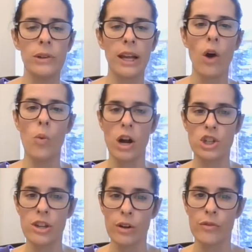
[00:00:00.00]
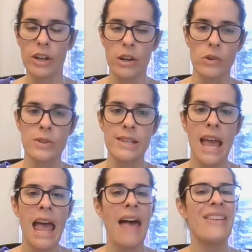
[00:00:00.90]
Like I'll watch their videos,
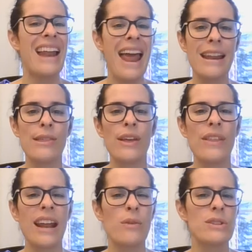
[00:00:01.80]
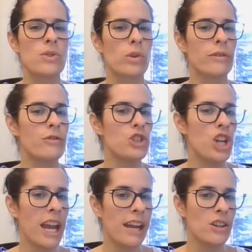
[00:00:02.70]
and then anything that I would sort of
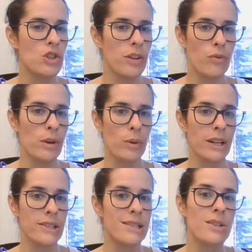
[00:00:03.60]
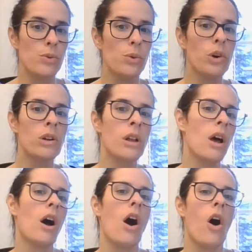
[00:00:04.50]
change if we were in school,
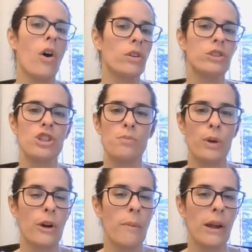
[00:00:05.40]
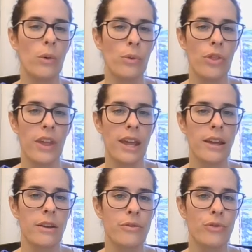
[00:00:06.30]
I'll just put out my own
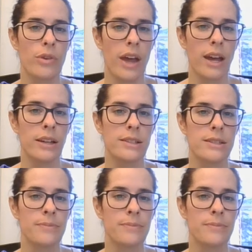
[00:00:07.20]
thing for that.